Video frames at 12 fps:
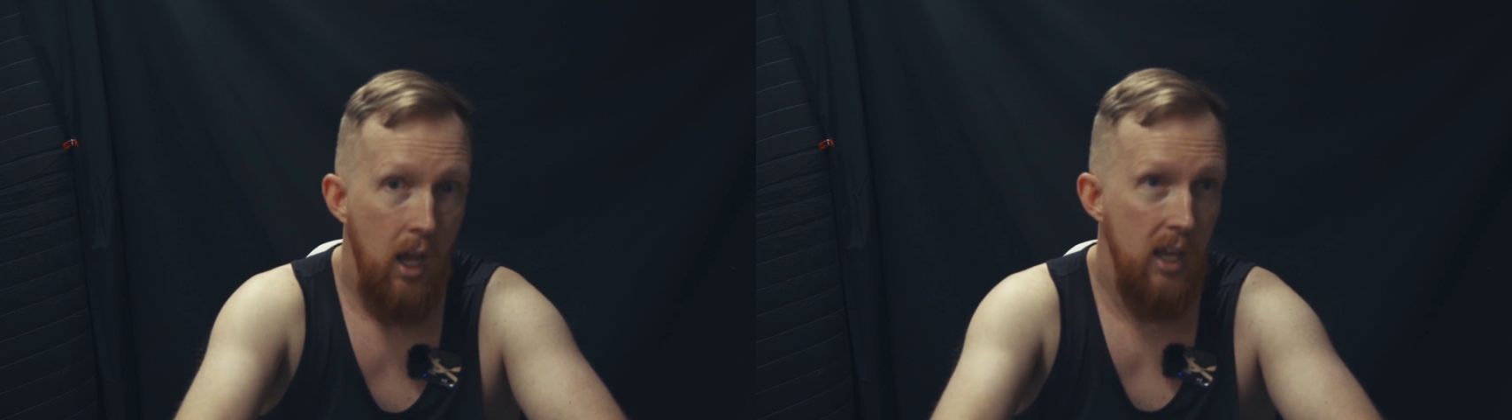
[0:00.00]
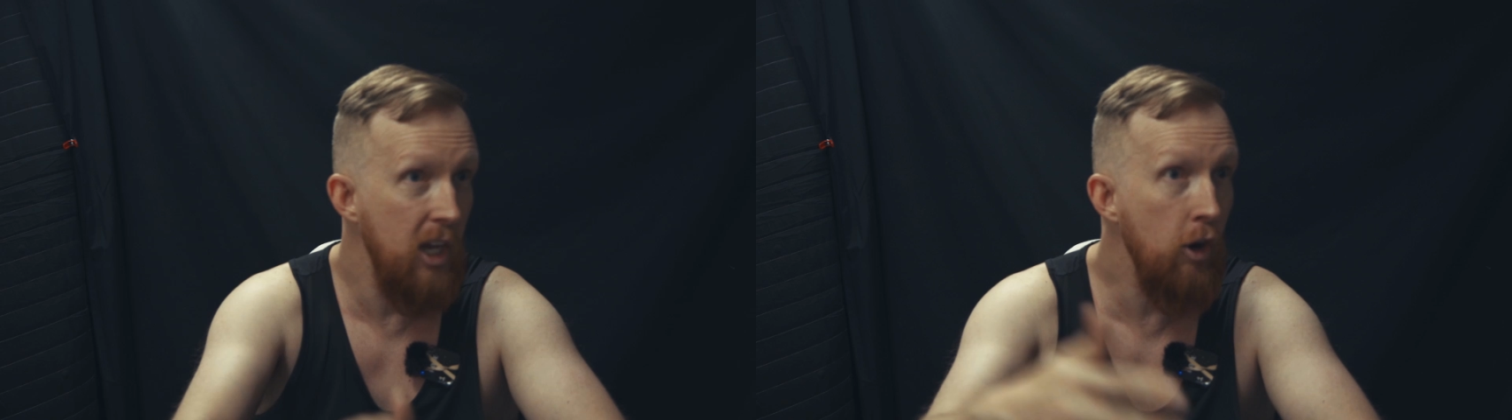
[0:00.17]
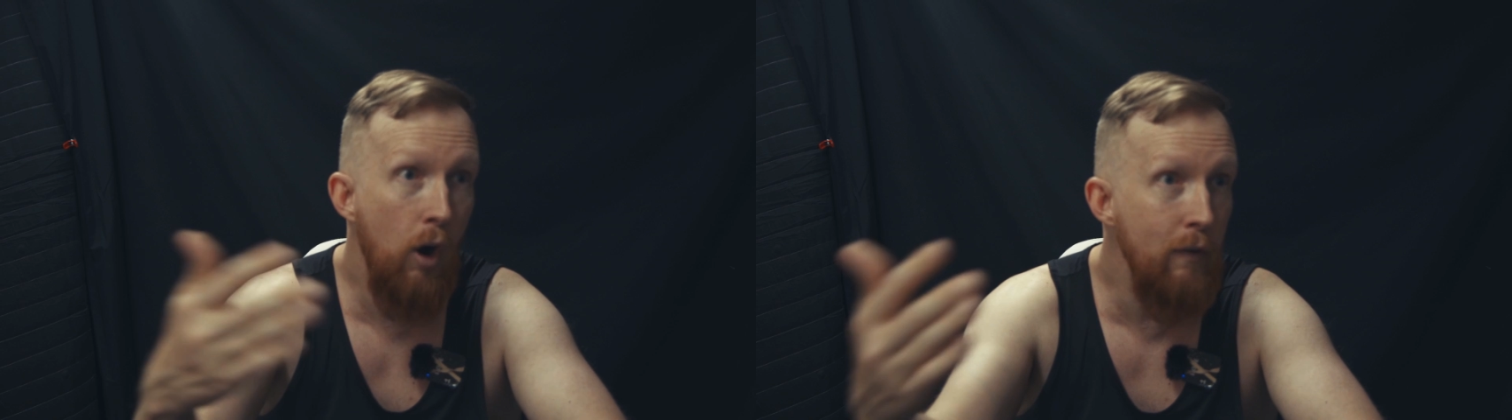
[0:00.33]

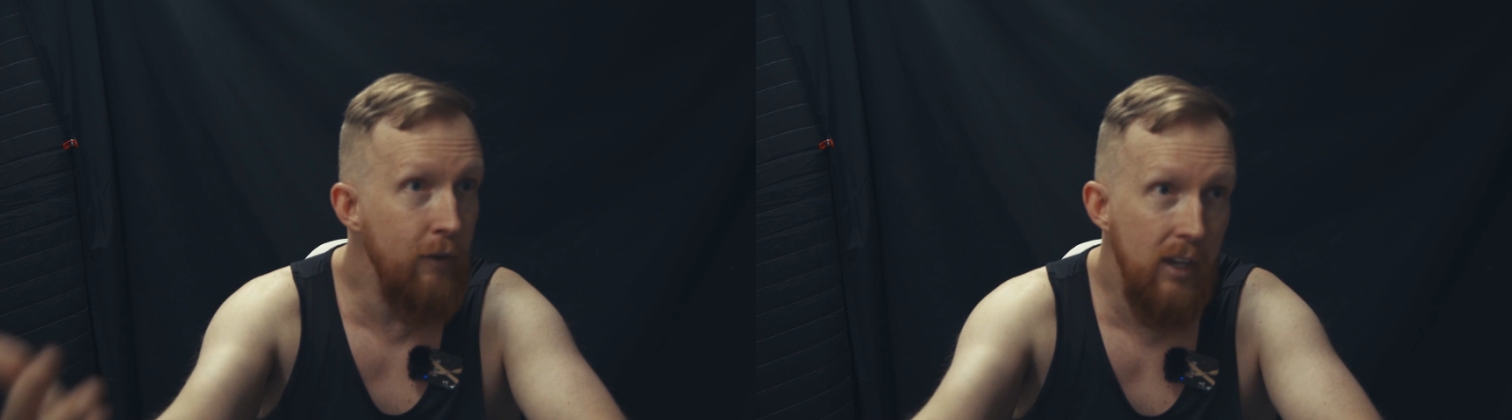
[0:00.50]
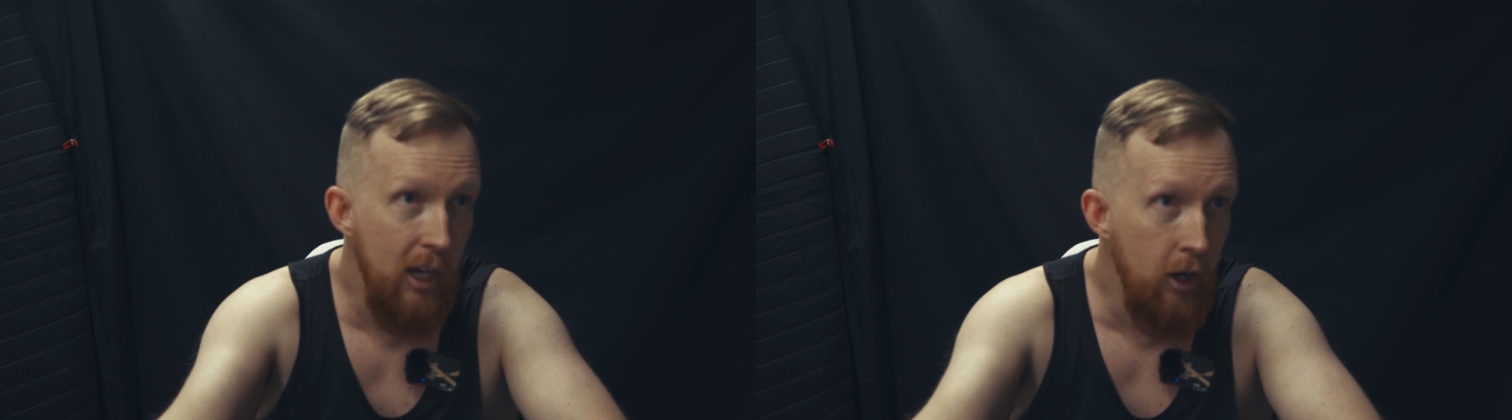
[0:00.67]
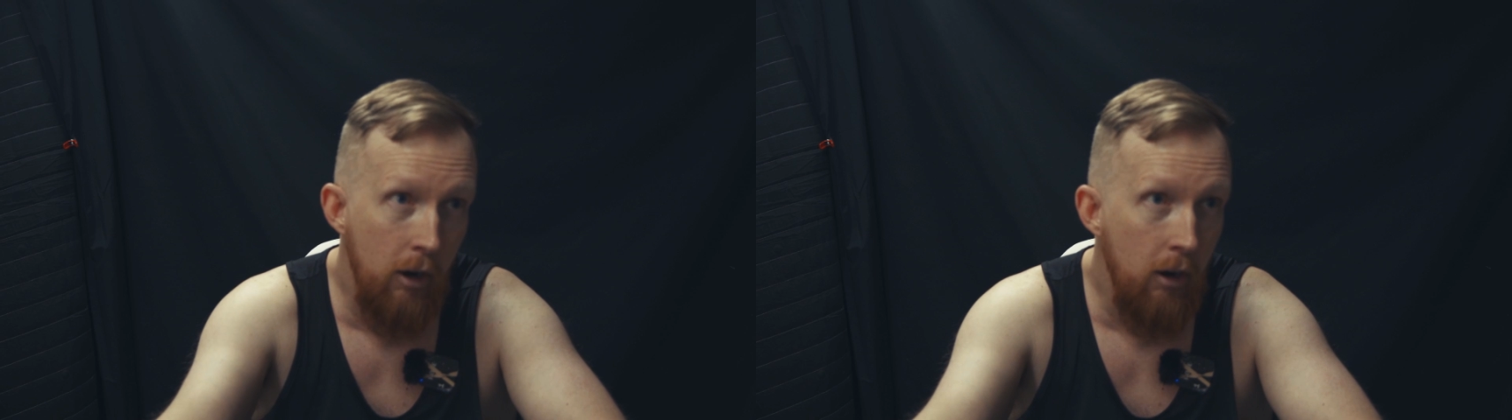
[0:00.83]
year over
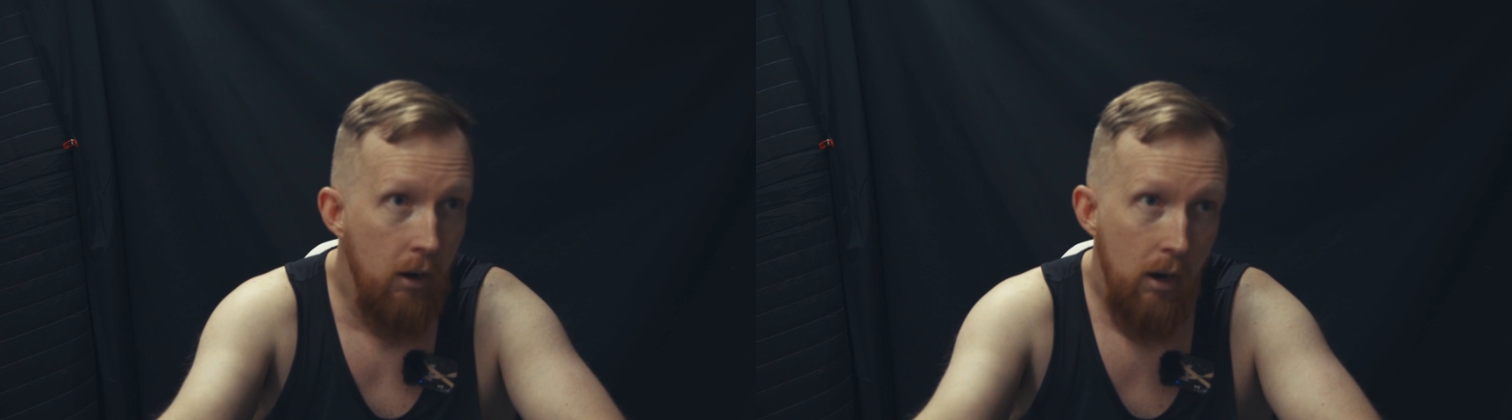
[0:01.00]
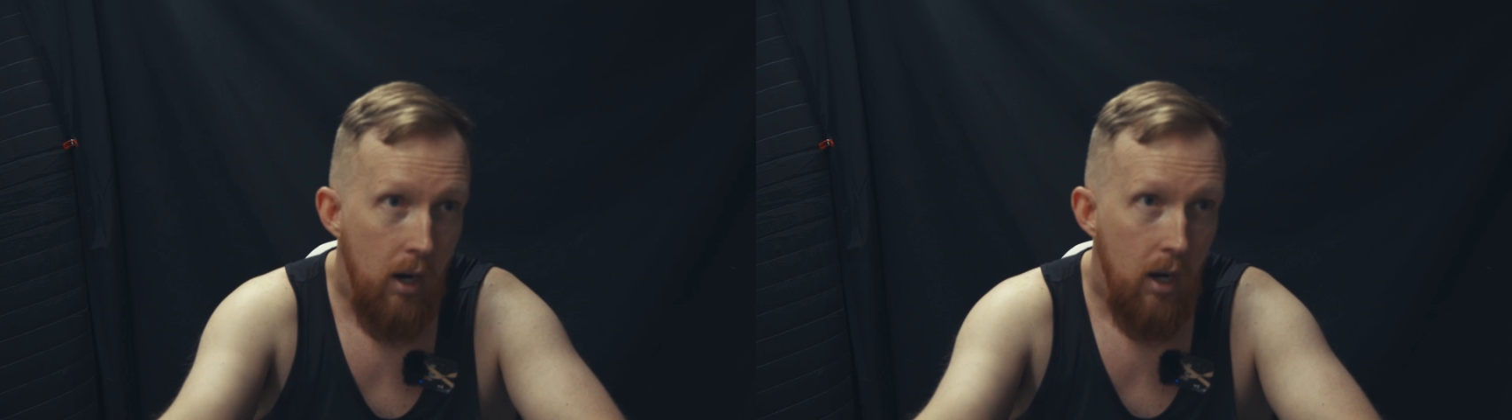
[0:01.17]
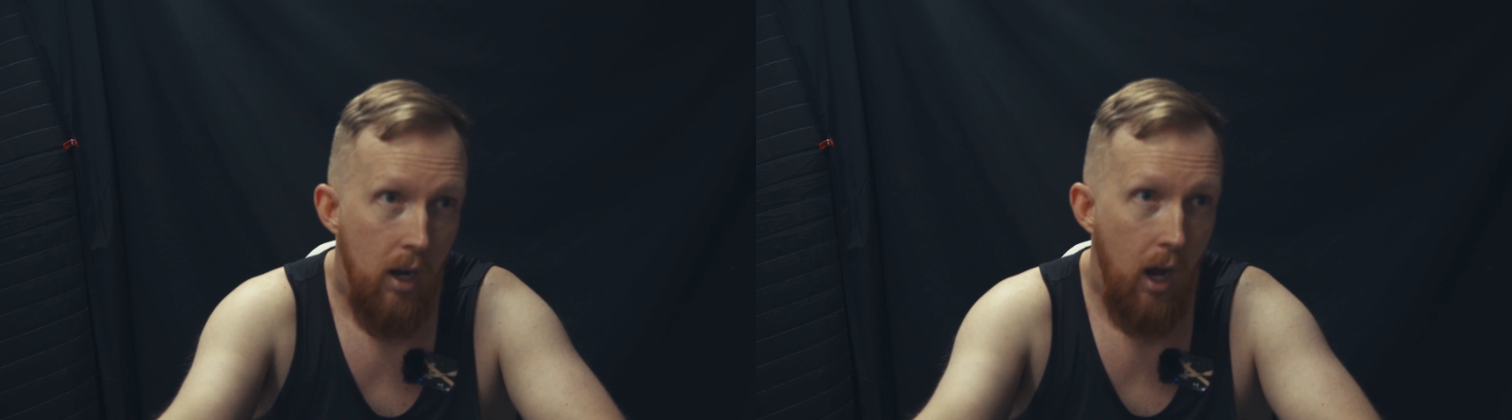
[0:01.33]
year
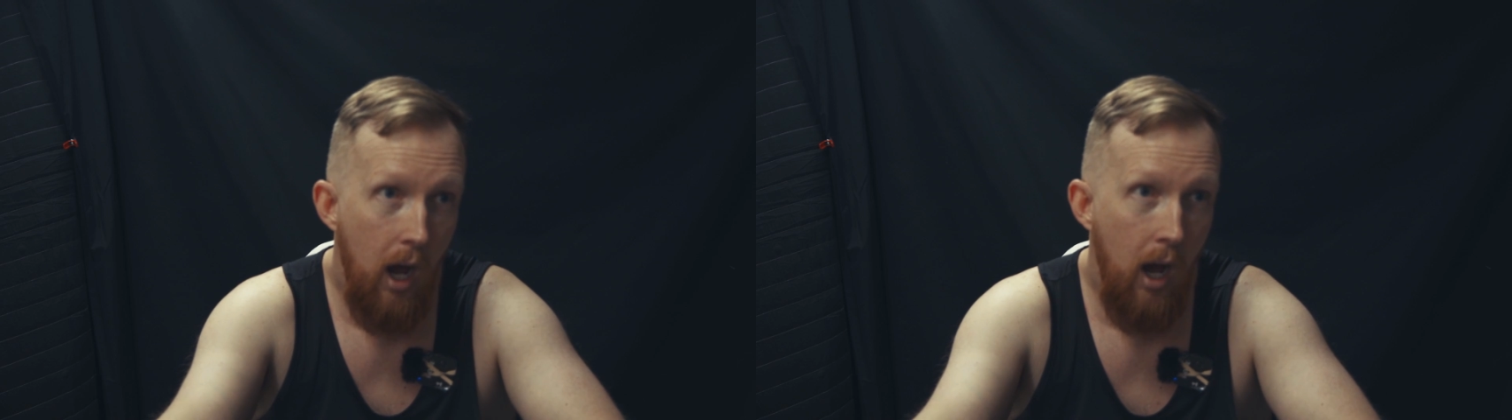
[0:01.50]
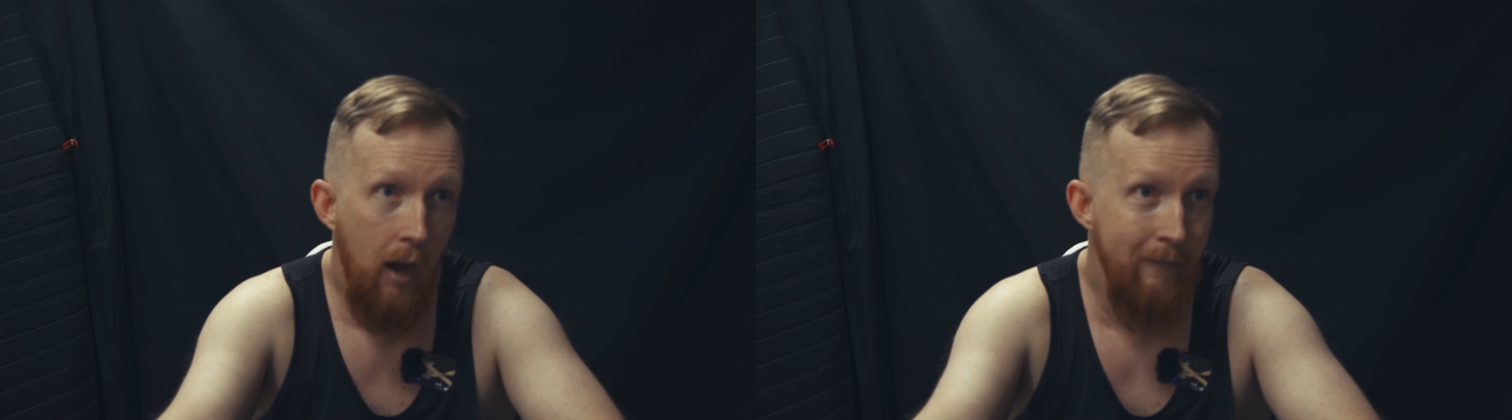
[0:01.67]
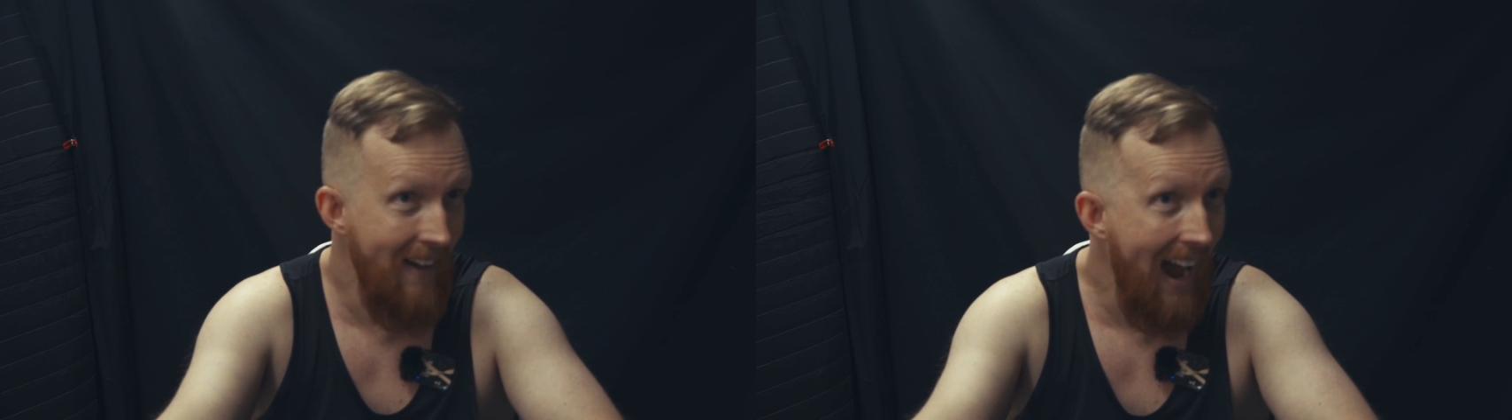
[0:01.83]

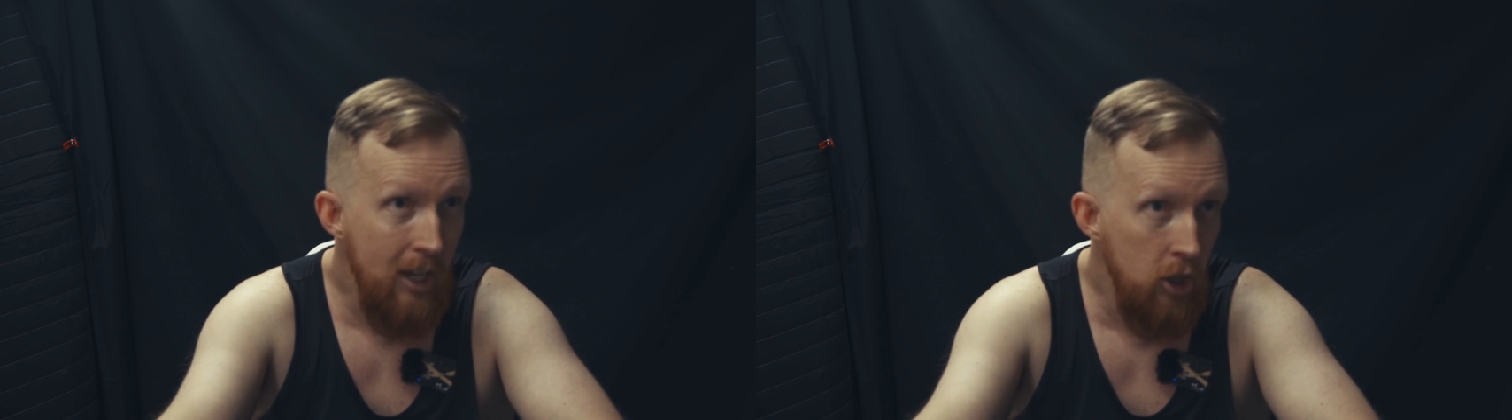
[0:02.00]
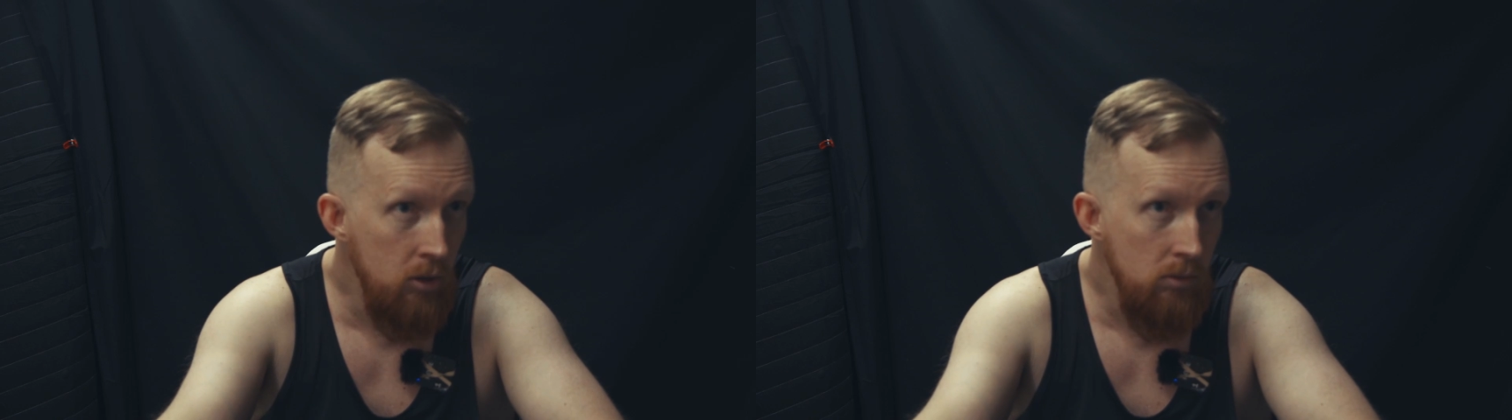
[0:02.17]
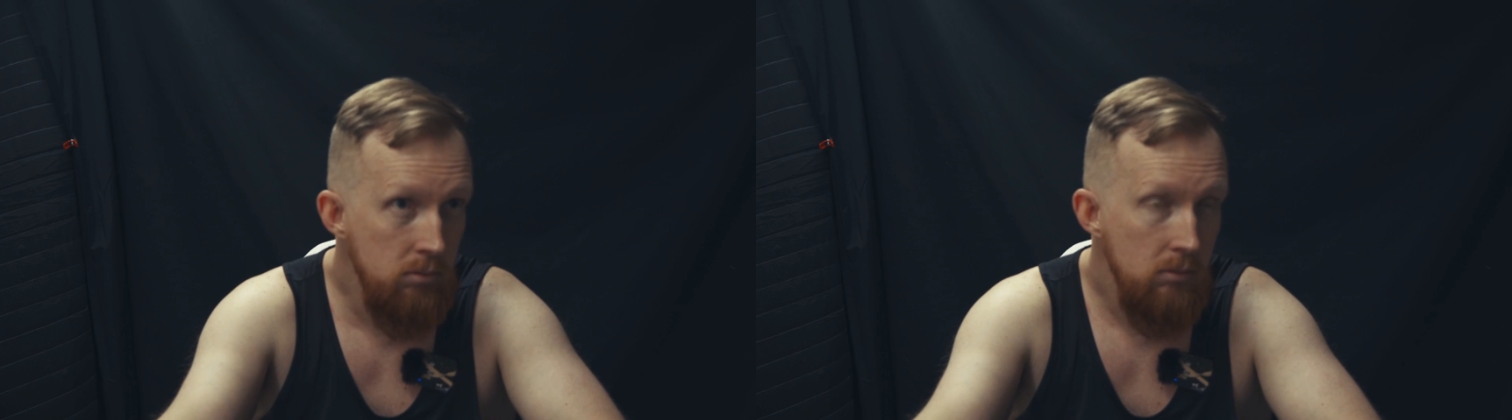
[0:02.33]

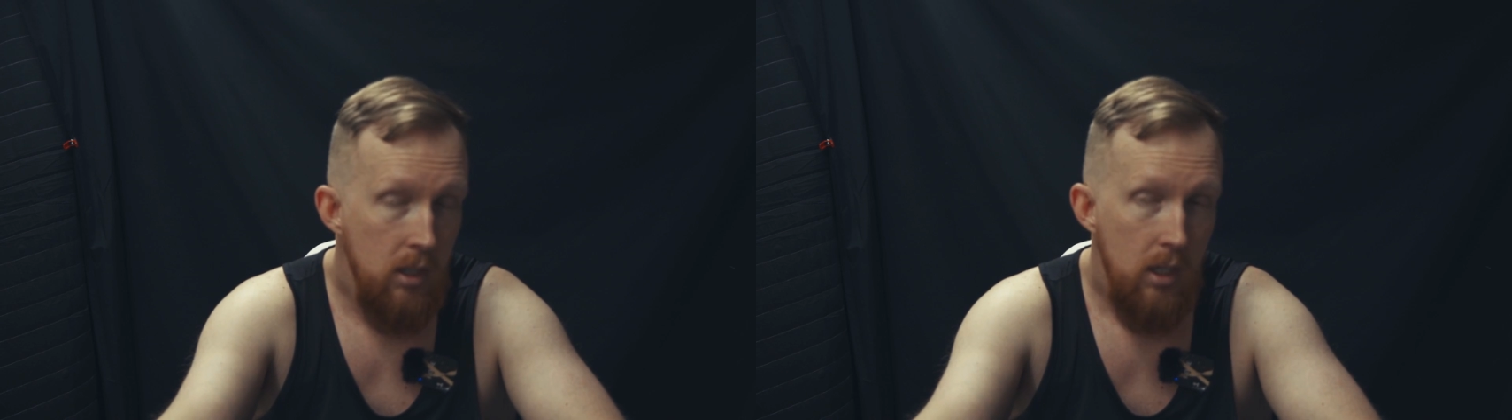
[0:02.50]
value.